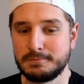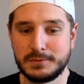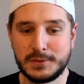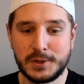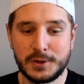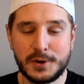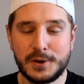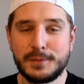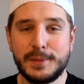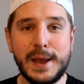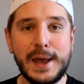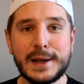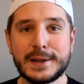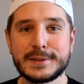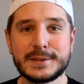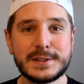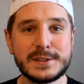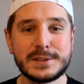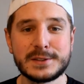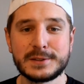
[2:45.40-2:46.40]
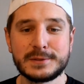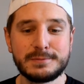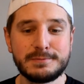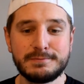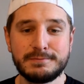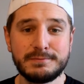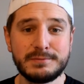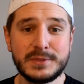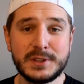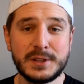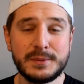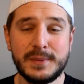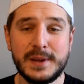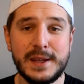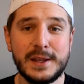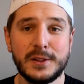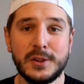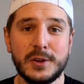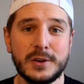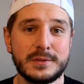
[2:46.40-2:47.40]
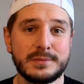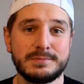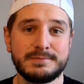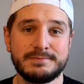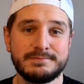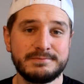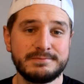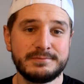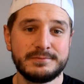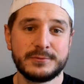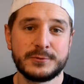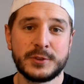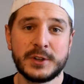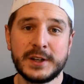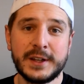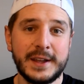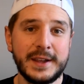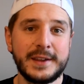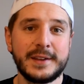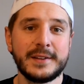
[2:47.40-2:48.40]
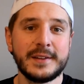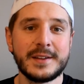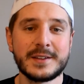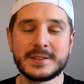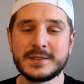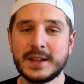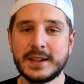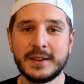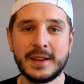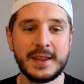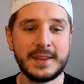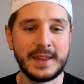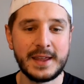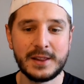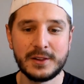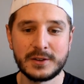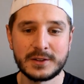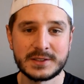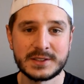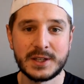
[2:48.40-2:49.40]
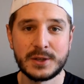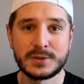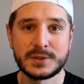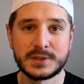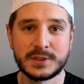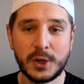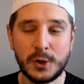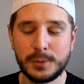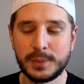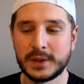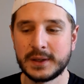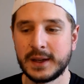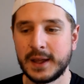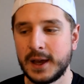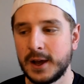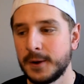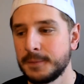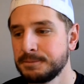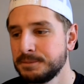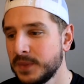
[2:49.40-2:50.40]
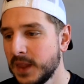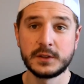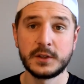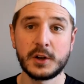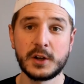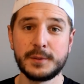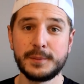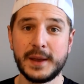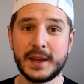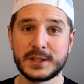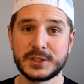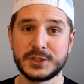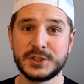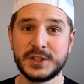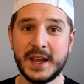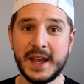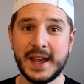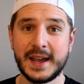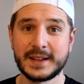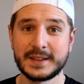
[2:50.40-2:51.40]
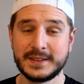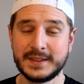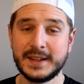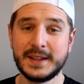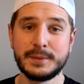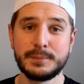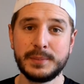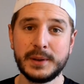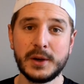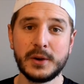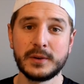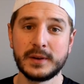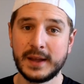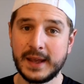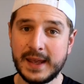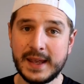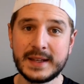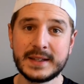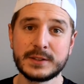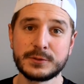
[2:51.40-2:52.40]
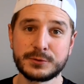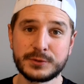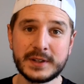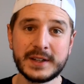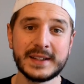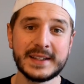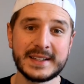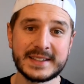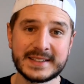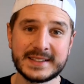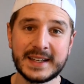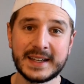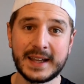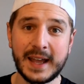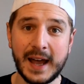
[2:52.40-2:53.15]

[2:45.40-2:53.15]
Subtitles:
Duramaxes, to me, look ridiculous. They look so stupid. Now, Duramax Jack did build a really sick